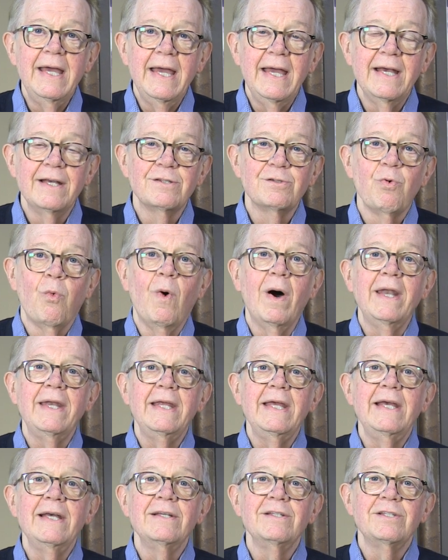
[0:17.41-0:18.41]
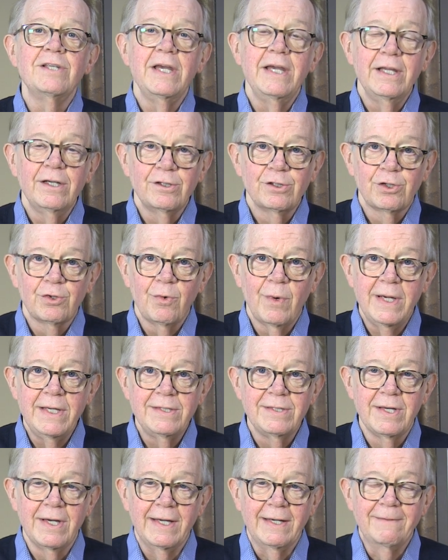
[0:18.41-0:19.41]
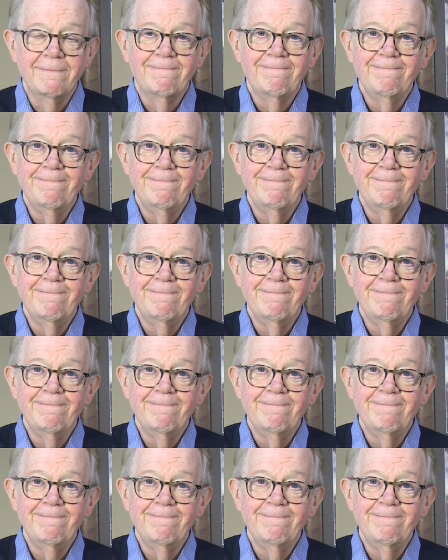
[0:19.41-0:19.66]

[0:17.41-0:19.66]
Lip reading: is what is increasing.